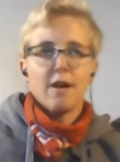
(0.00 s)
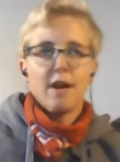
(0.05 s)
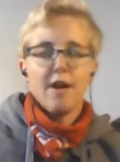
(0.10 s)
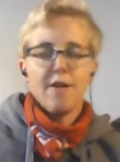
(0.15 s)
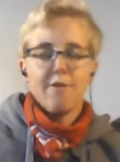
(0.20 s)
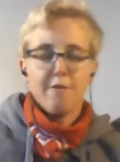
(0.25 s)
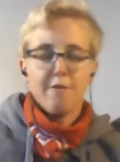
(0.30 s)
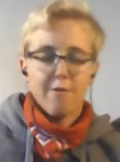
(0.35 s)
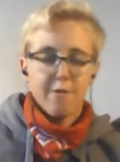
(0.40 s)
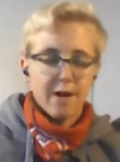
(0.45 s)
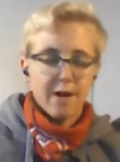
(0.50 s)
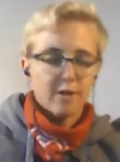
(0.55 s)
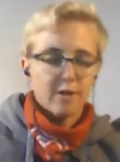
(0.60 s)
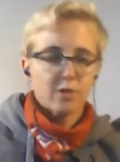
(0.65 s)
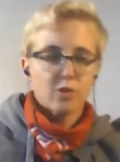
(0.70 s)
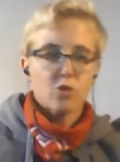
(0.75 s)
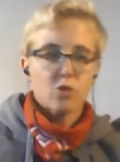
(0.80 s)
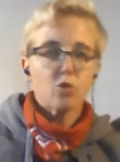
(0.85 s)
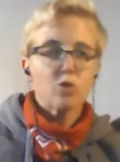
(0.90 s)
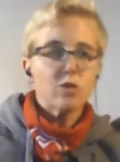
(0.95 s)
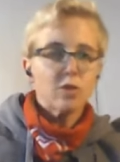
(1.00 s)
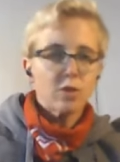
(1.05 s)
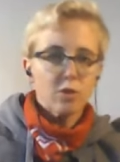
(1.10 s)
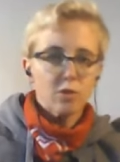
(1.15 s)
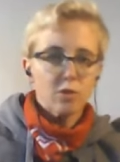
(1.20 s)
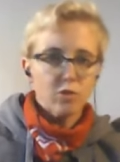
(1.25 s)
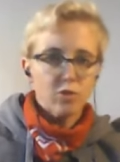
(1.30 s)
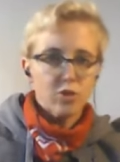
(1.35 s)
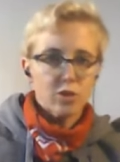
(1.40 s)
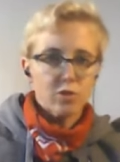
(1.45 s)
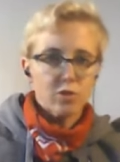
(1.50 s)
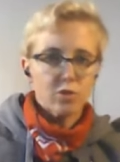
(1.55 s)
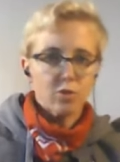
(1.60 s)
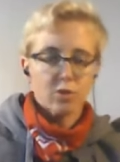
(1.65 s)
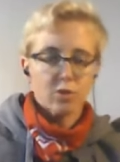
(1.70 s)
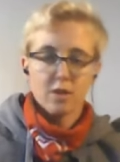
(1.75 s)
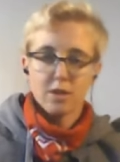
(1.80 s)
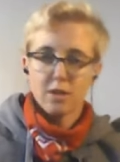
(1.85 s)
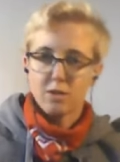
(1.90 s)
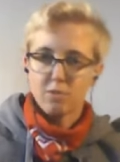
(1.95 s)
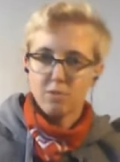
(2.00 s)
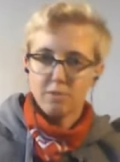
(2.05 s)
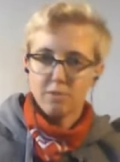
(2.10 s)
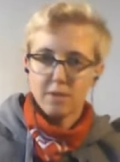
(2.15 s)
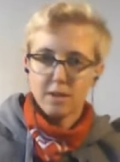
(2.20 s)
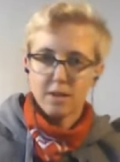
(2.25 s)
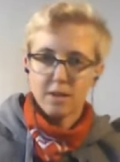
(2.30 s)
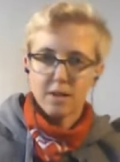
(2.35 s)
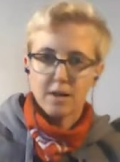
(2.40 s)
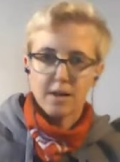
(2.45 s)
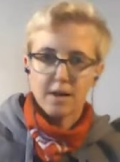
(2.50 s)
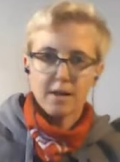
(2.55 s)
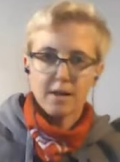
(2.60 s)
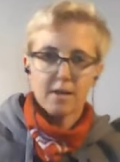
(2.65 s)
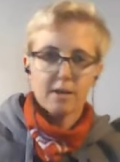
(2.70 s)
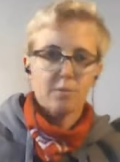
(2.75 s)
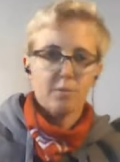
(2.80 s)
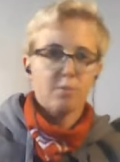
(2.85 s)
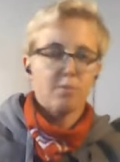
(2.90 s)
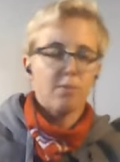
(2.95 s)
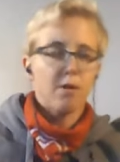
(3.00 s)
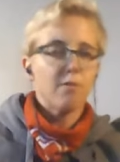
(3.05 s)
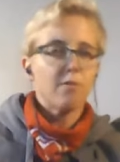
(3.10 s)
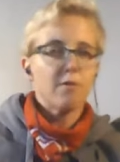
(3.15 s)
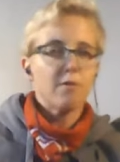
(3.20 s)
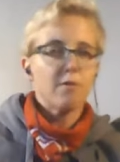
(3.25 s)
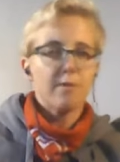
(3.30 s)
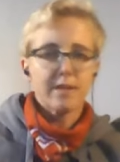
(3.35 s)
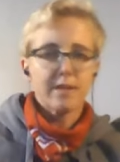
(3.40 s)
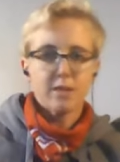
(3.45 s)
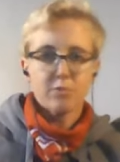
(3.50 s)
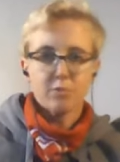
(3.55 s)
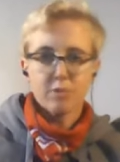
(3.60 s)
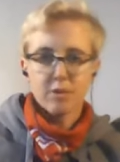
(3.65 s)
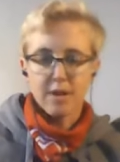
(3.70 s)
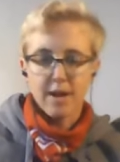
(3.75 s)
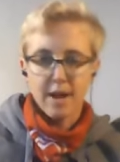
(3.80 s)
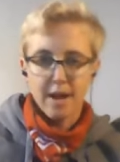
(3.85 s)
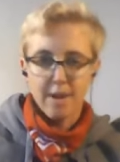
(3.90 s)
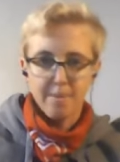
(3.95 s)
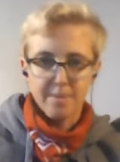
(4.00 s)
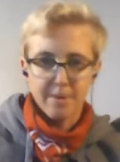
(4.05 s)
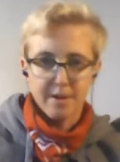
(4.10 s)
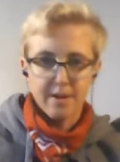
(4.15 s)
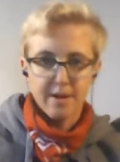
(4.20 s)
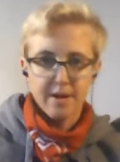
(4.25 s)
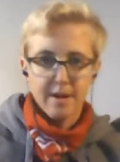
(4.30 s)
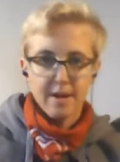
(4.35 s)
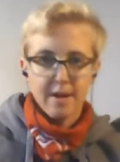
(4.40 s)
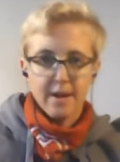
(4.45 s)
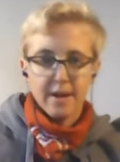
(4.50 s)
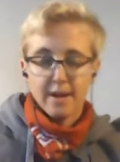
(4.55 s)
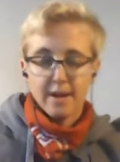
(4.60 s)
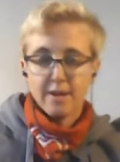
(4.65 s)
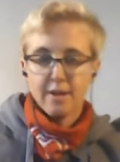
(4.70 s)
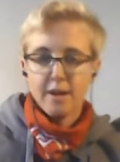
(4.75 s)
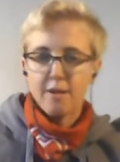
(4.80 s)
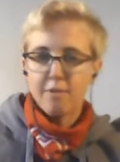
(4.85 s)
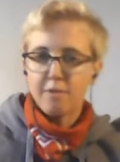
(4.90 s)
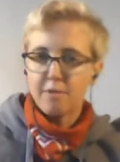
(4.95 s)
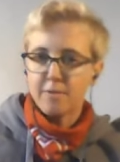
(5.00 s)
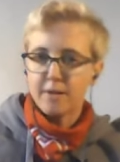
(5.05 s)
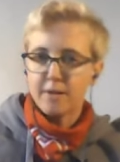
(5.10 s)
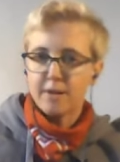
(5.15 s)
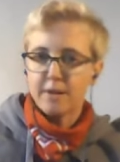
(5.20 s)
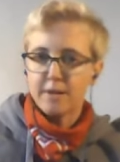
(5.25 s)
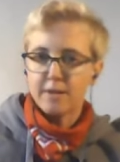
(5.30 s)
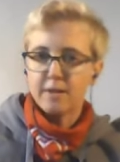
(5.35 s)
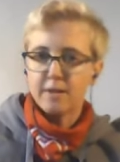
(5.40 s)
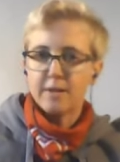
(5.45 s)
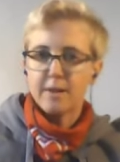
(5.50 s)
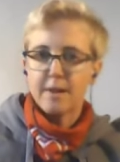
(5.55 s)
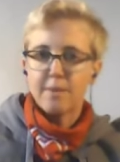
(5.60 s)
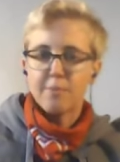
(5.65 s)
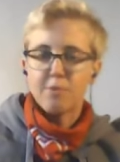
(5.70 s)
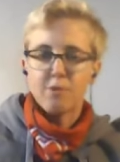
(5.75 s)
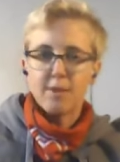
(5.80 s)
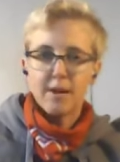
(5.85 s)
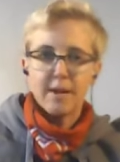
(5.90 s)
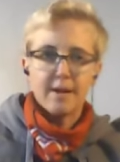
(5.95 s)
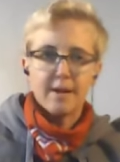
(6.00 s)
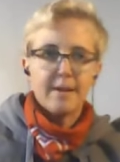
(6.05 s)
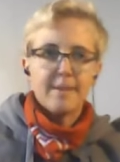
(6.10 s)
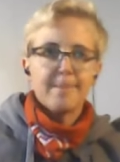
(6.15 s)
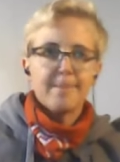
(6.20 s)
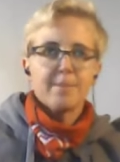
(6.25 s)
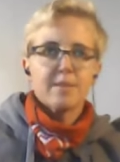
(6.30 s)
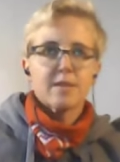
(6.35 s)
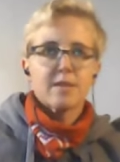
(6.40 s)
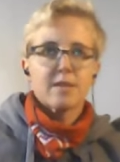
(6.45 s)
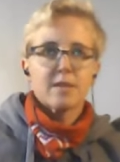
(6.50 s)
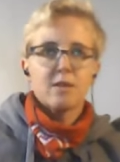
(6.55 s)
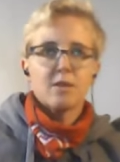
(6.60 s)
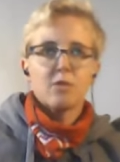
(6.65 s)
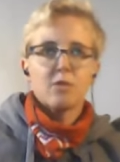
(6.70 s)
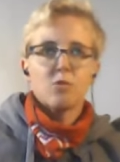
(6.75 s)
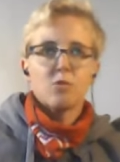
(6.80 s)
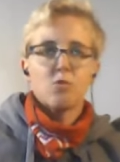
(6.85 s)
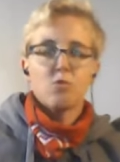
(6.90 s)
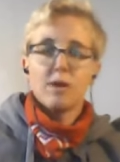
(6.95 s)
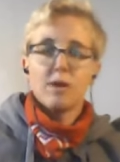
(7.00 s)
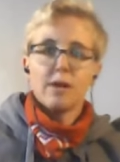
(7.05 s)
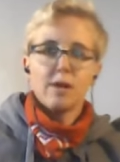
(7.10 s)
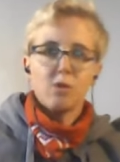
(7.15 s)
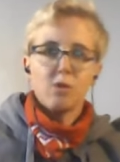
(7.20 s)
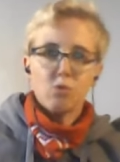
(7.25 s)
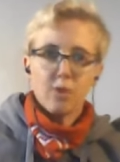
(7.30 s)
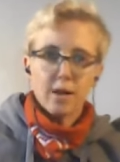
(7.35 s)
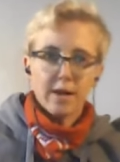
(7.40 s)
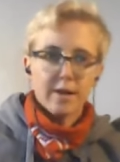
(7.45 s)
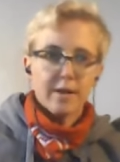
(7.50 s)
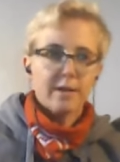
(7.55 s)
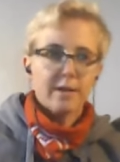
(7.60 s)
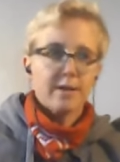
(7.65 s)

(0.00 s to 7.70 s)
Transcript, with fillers: have found good solution together with the client both of us were happy and everything ended up well so we are aware